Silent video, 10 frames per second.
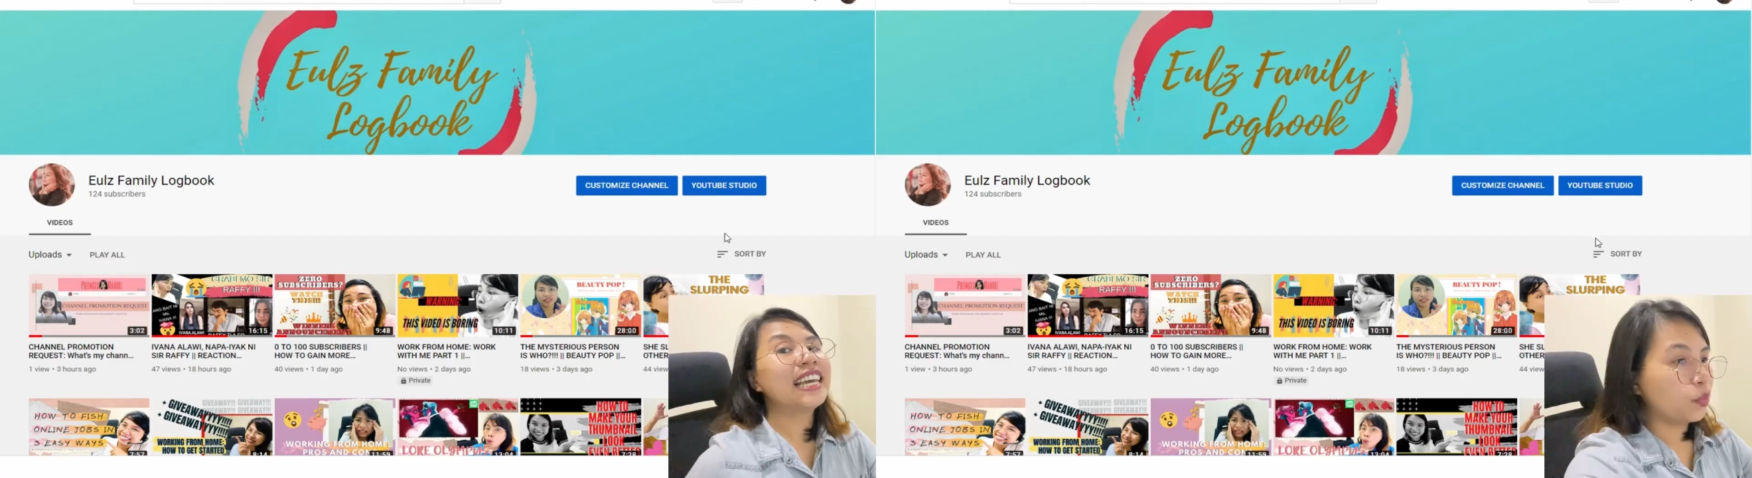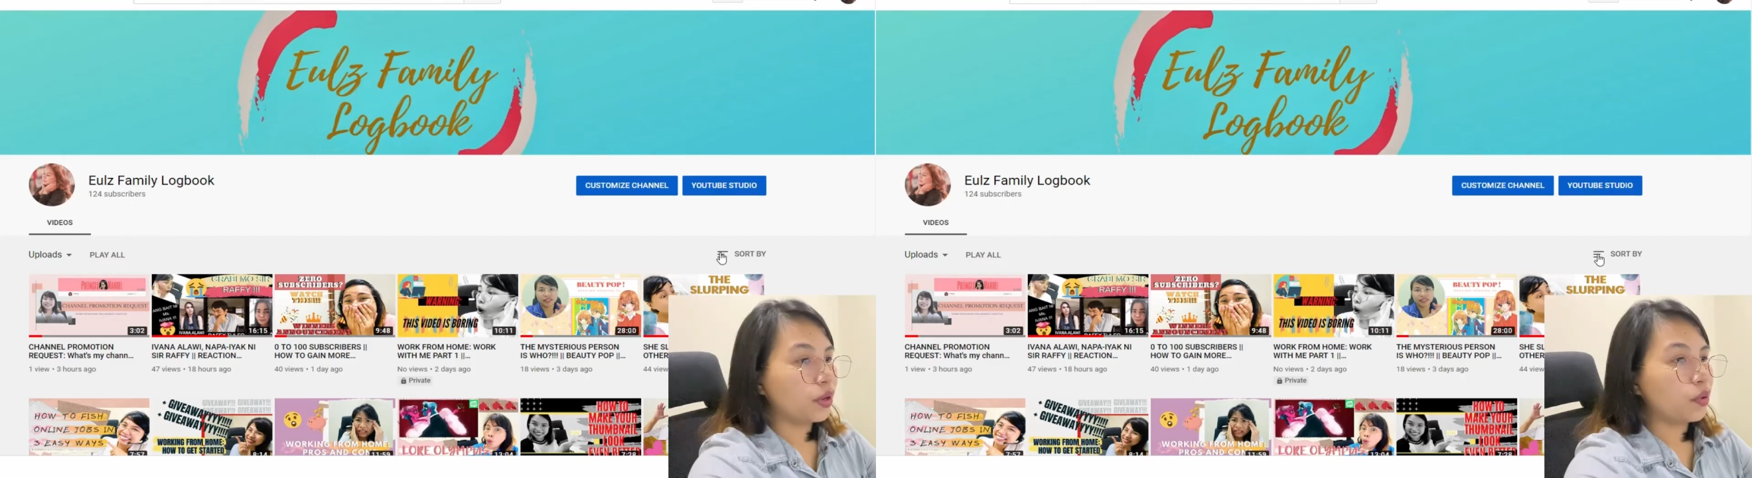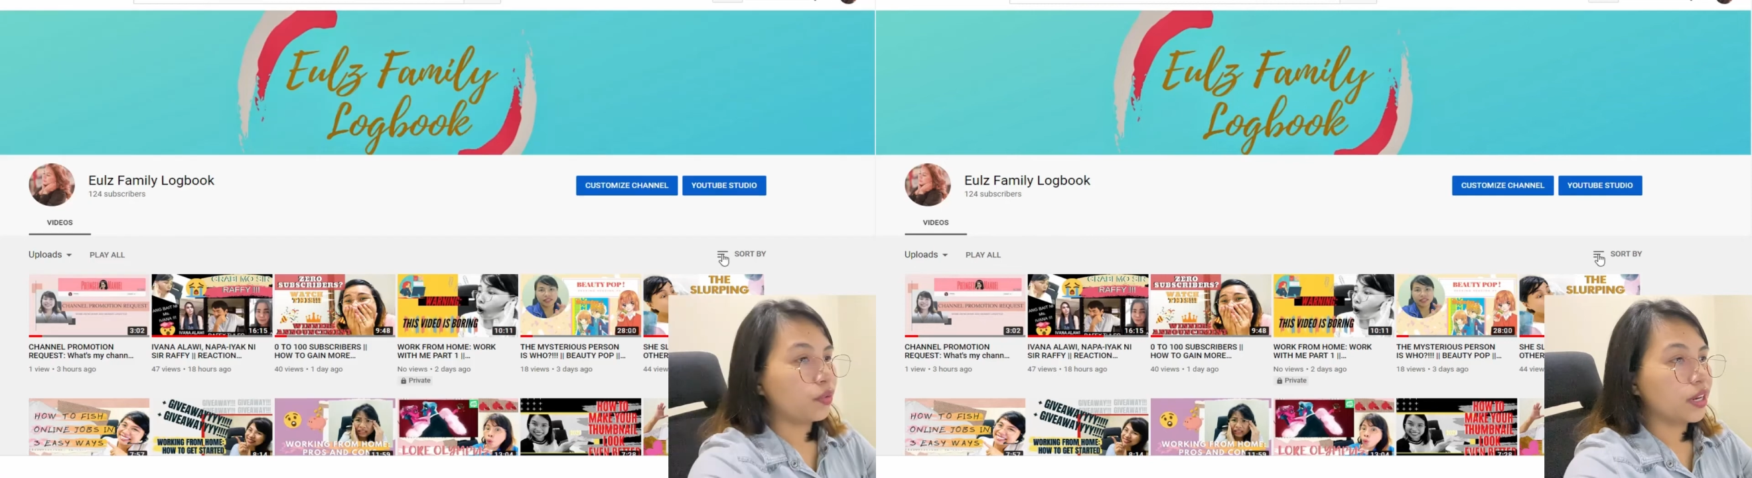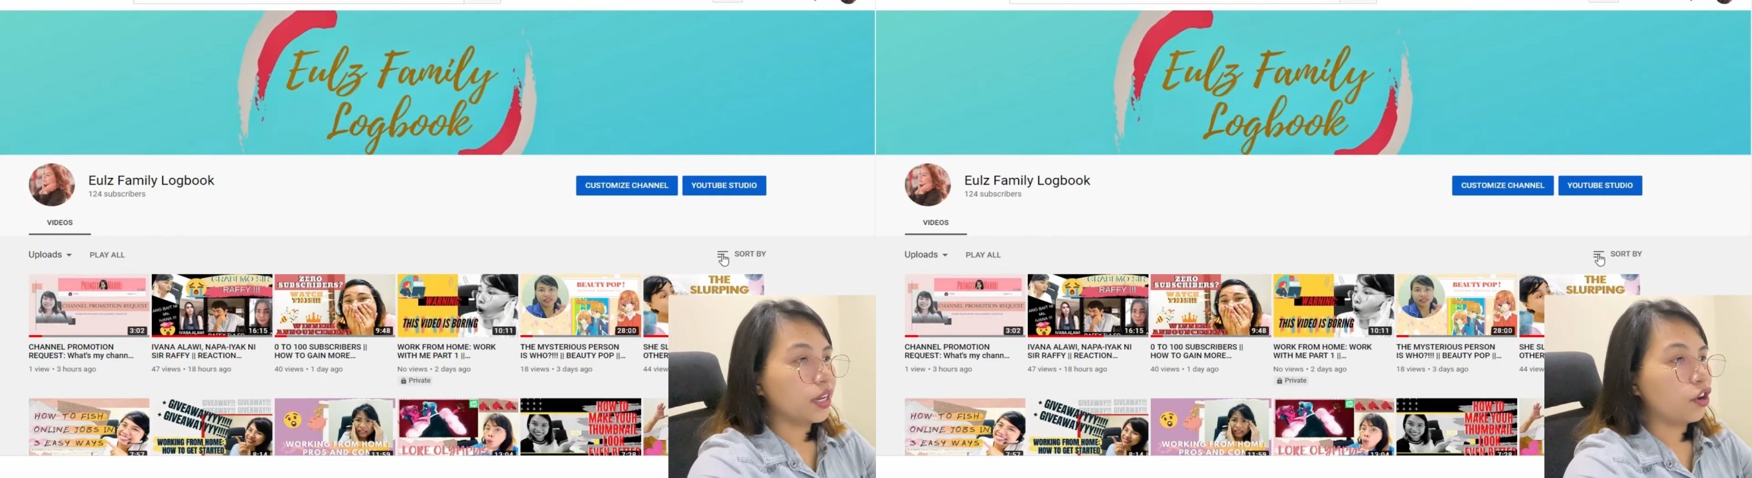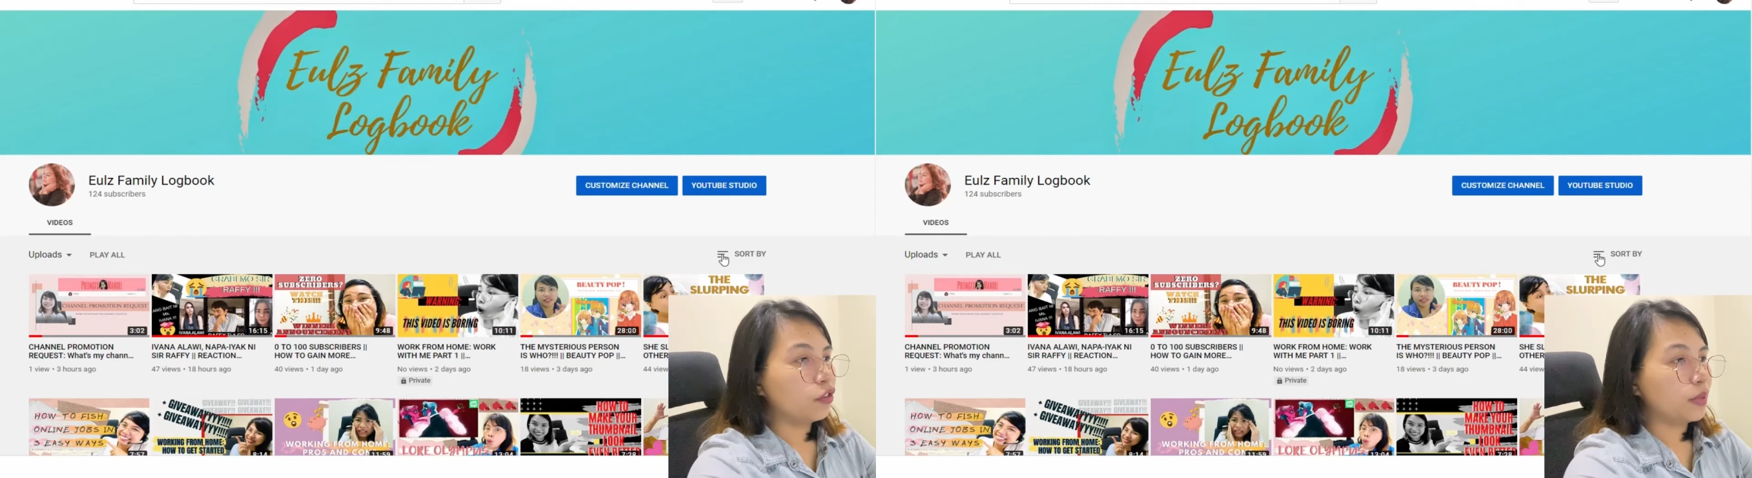We're already
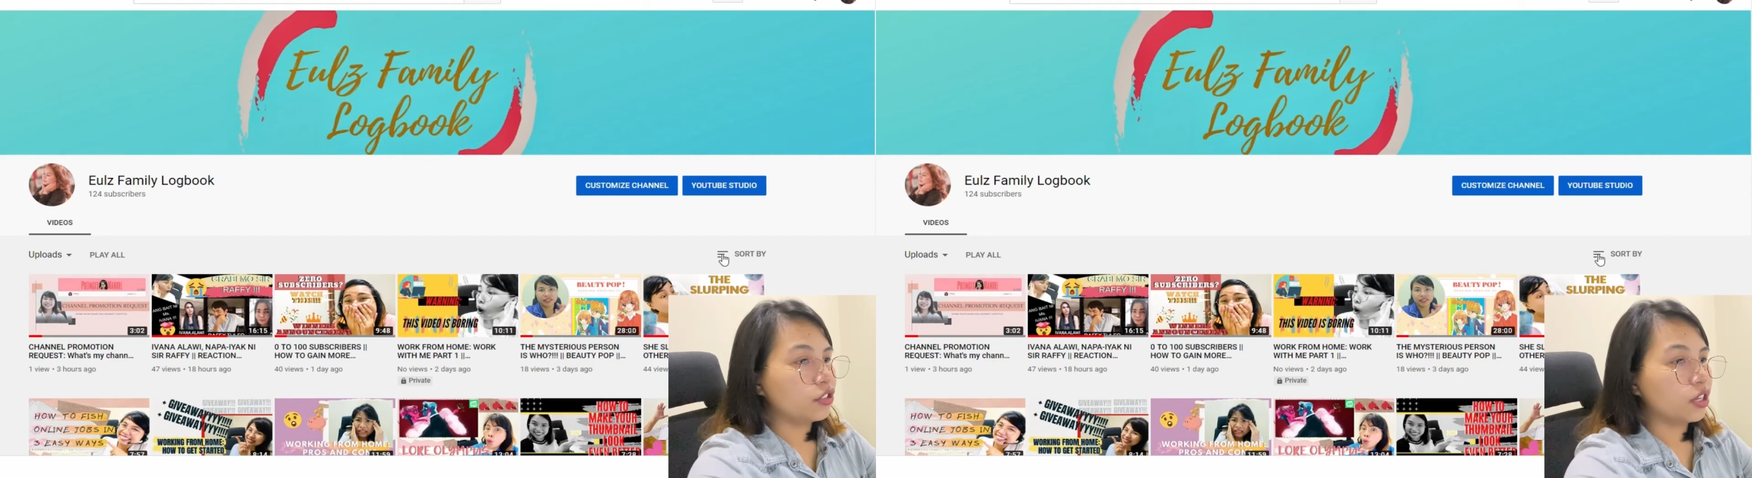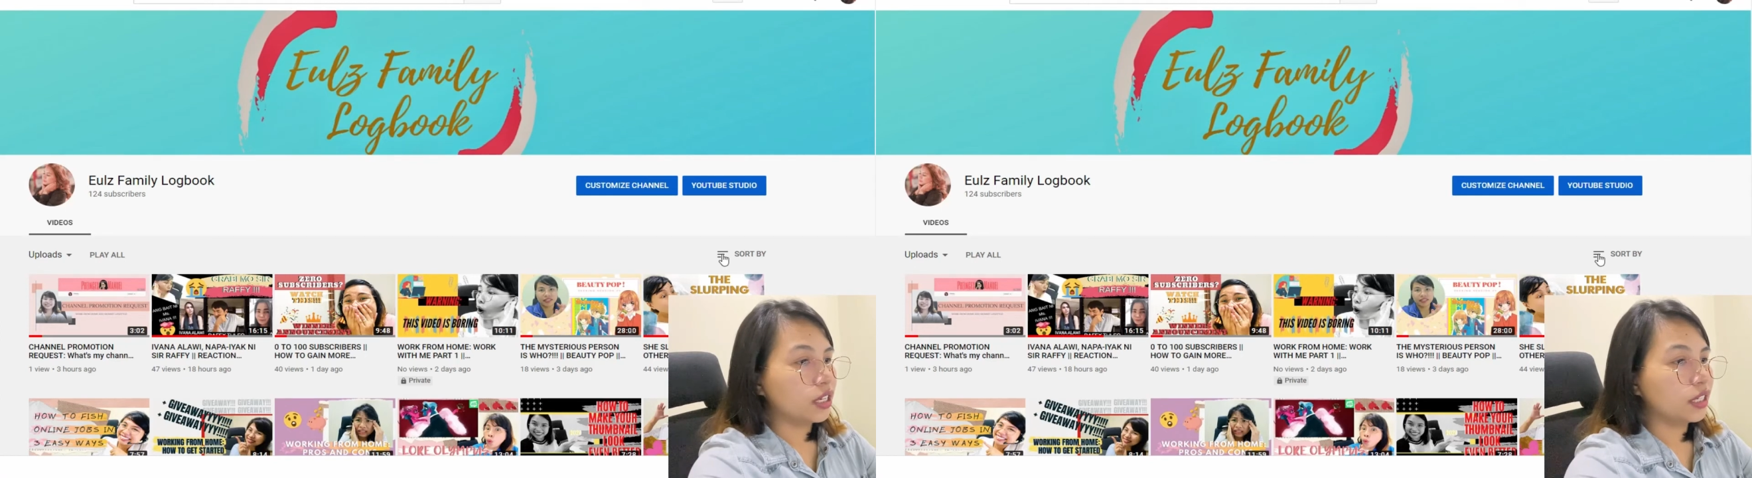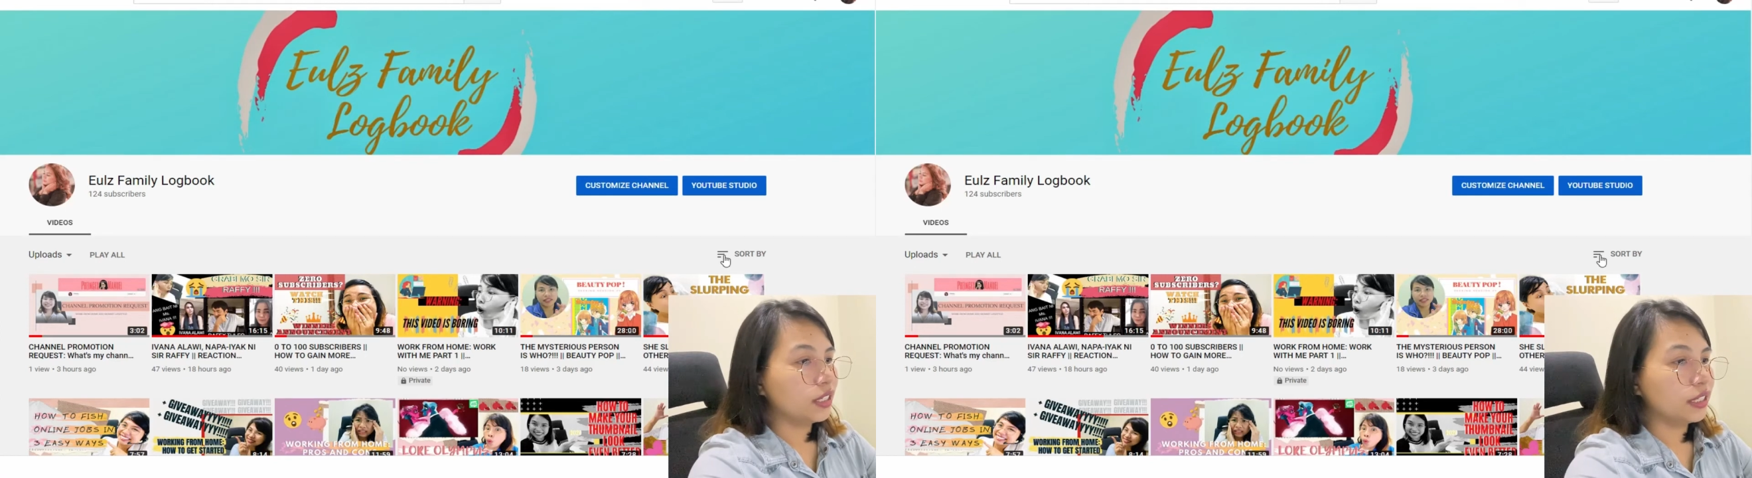on my channel.